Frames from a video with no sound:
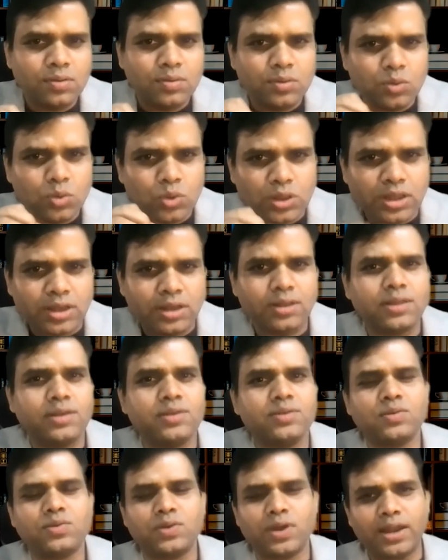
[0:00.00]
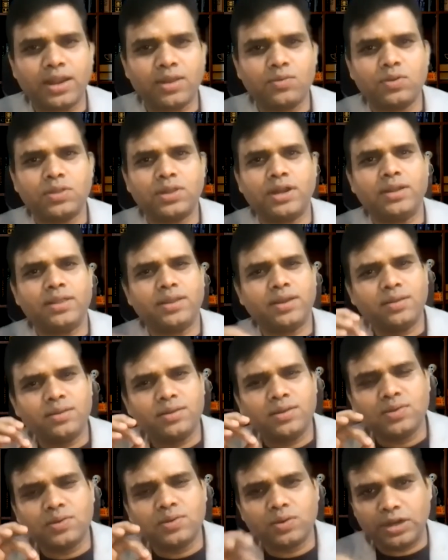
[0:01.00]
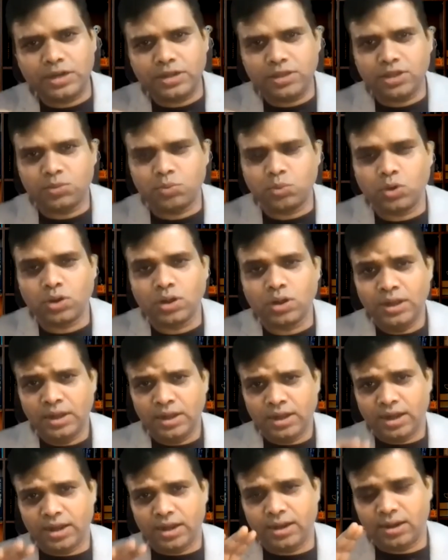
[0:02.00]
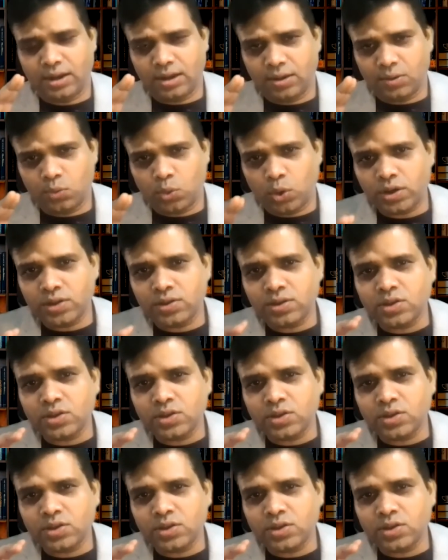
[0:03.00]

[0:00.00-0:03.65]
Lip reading: you think there's a challenge with that, then just read this book. And what is